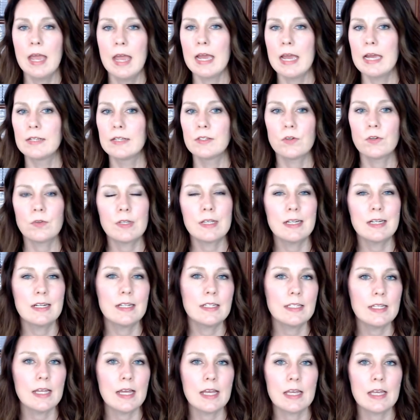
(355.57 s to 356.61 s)
It's only going to
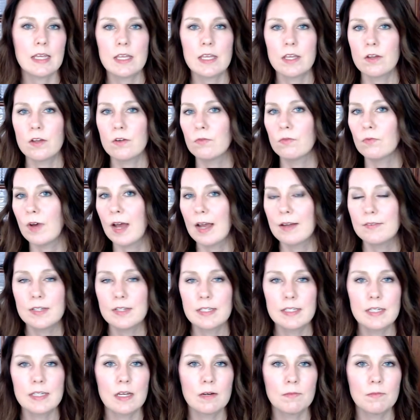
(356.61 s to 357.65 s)
take you 5 to
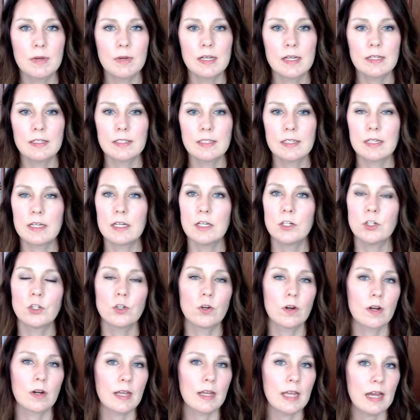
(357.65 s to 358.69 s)
10 minutes to get
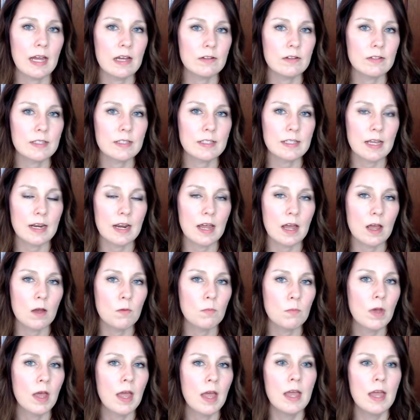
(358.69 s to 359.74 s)
your account set
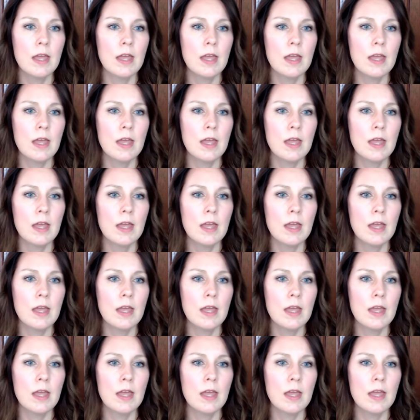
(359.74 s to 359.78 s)
up,